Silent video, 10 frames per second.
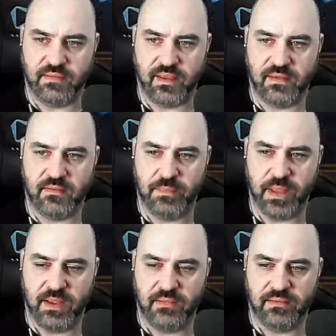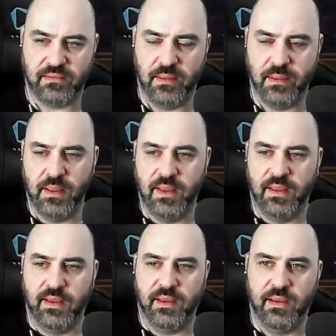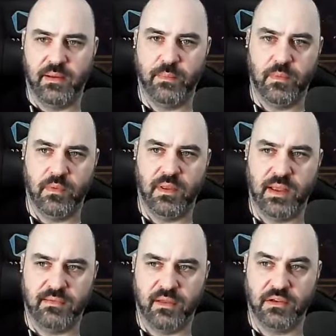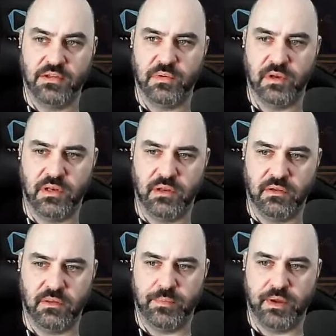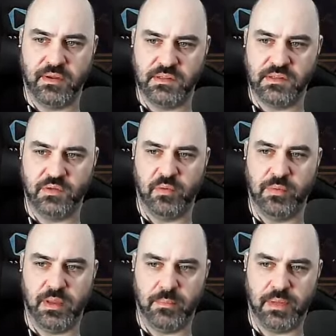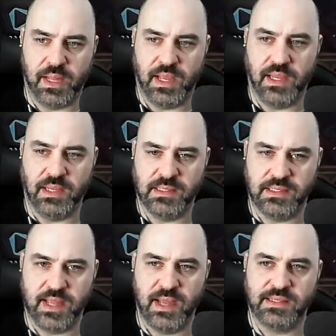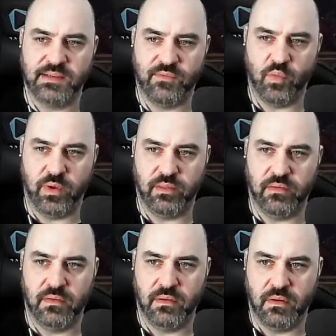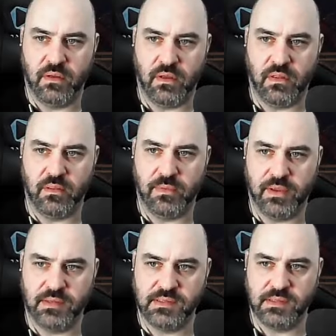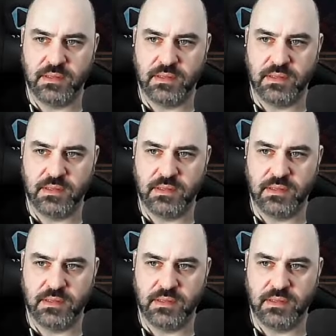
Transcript: Hex Blast. As long as you are near the boss, you will be applying stacks of Wither on the boss.